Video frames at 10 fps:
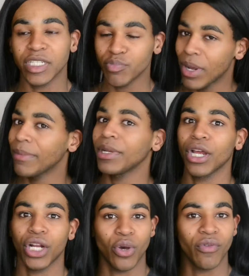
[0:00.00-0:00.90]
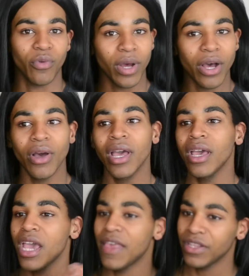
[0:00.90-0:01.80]
Probably not gonna go over well,
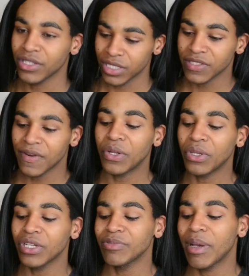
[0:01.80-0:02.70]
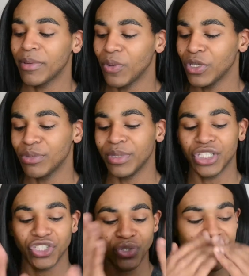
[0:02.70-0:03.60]
and this final look is probably going to be
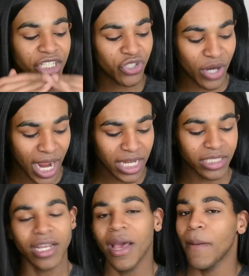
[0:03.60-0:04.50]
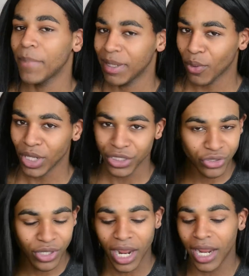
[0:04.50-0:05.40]
straight trash, but I'm going to
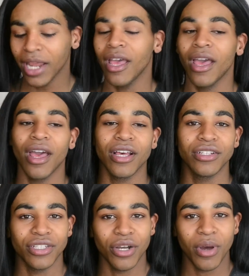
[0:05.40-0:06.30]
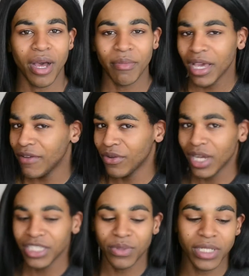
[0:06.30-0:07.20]
try. So yeah, if you
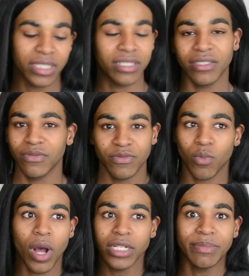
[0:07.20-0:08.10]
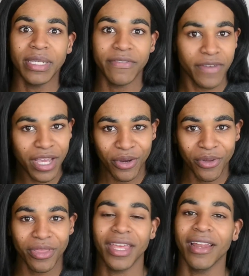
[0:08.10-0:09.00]
guys want to watch me fail,
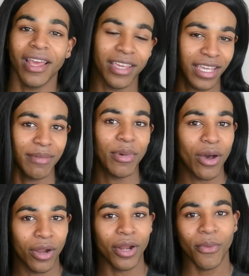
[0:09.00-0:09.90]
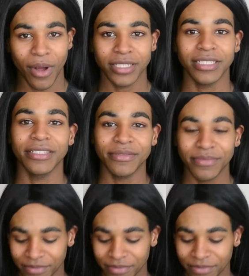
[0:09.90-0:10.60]
then keep on watching.